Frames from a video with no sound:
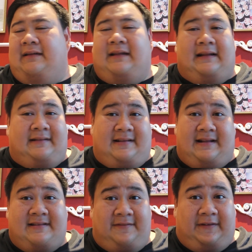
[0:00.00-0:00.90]
That
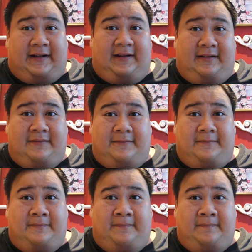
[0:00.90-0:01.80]
Sanseval
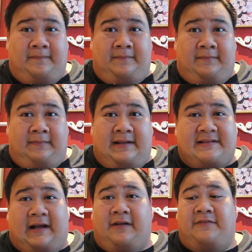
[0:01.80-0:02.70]

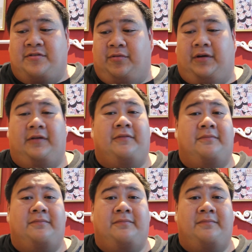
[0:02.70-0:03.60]
is out of this world.
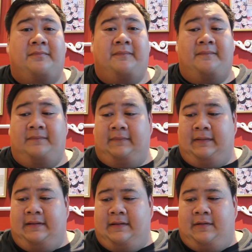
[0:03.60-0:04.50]

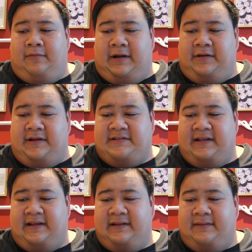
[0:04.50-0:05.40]
Why do I
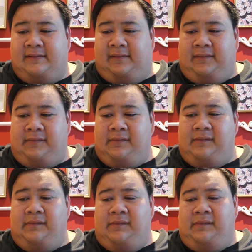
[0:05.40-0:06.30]
say it?
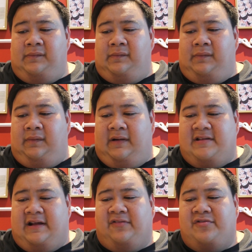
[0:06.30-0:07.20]

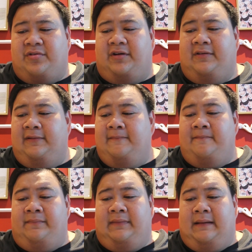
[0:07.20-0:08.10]
It's out of this world
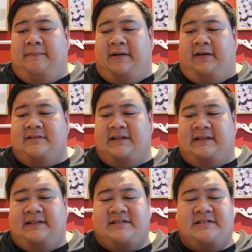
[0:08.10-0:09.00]
because it